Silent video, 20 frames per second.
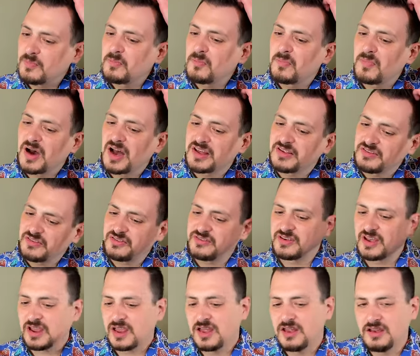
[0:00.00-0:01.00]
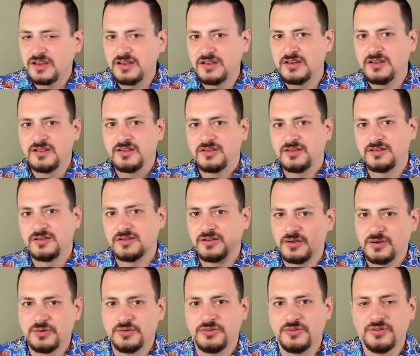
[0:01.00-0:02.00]
my second
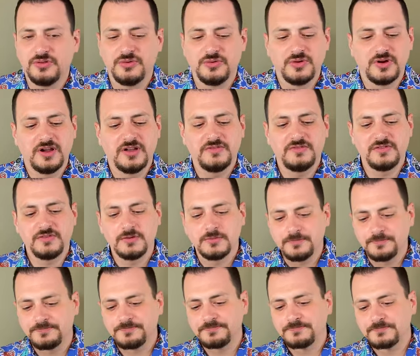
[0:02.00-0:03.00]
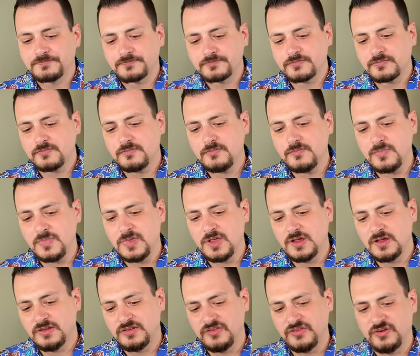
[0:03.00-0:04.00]
go-to rifle.
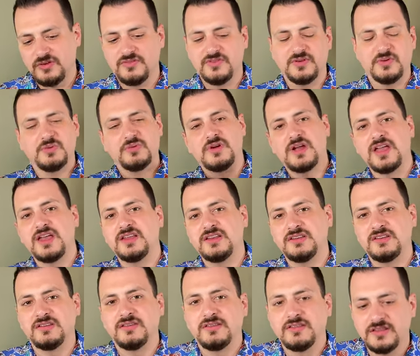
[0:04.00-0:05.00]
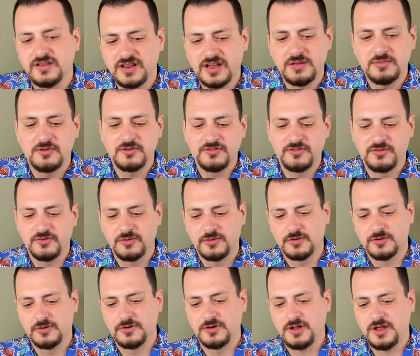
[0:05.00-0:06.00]
So if it rained the day
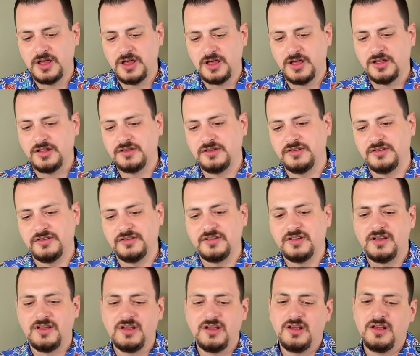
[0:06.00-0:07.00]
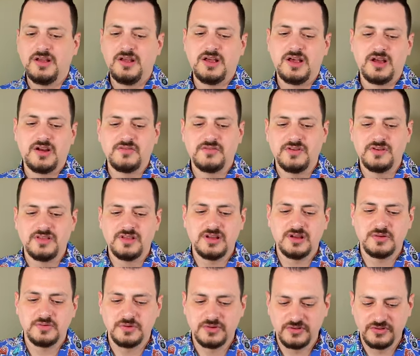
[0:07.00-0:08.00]
before and
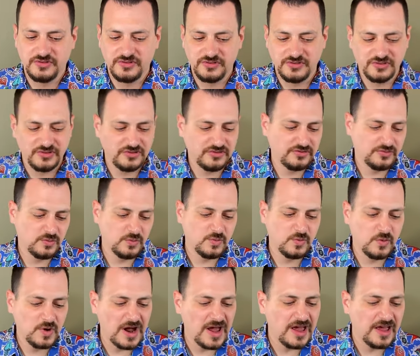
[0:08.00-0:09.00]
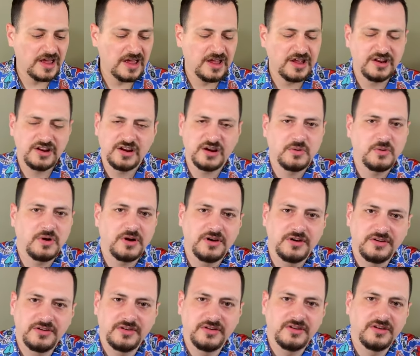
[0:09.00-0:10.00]
everything was just wet and I
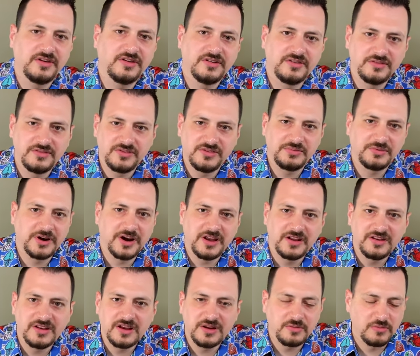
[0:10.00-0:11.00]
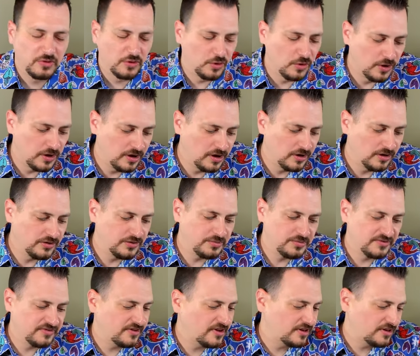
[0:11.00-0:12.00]
wanted to spray it down with oil to
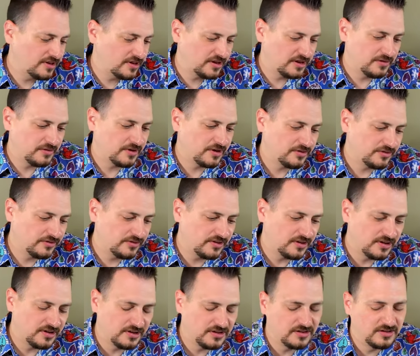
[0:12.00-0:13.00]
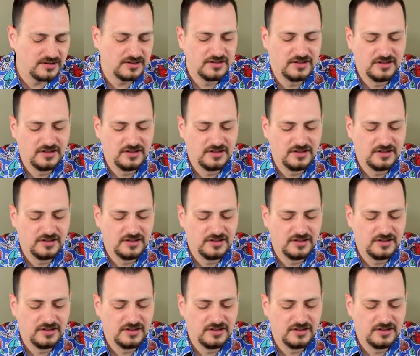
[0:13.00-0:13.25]
prevent any rusting,